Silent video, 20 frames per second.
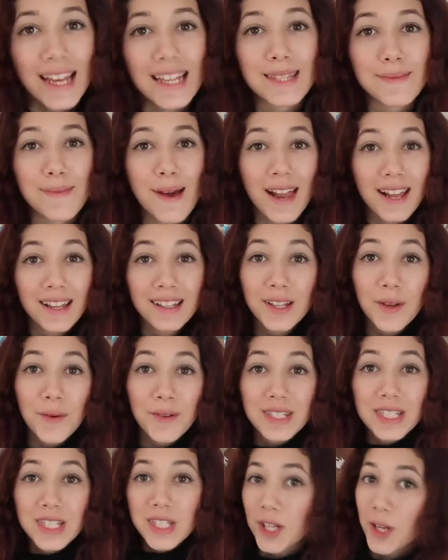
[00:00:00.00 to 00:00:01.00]
It's Matt
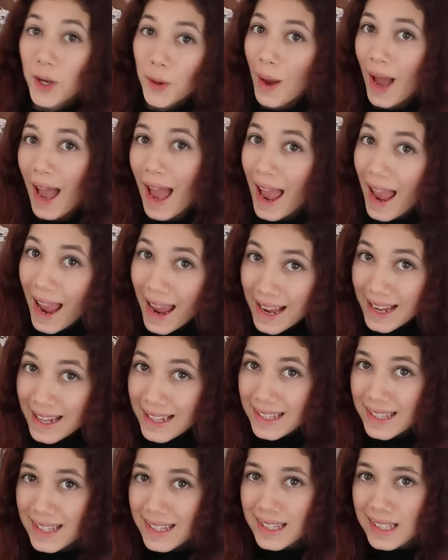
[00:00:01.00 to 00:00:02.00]
with two
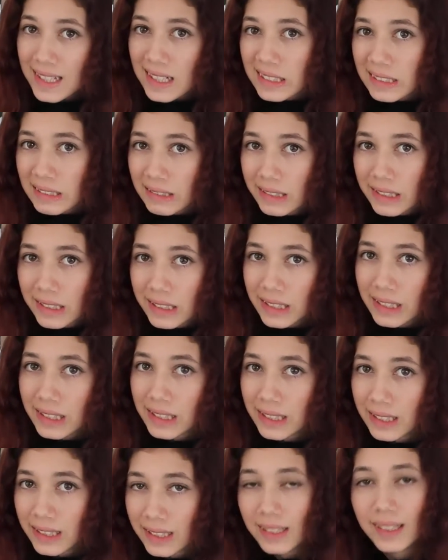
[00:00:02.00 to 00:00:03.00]
A's around
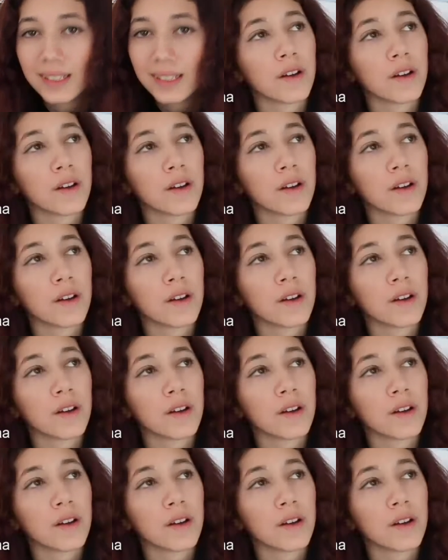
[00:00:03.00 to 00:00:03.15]
here.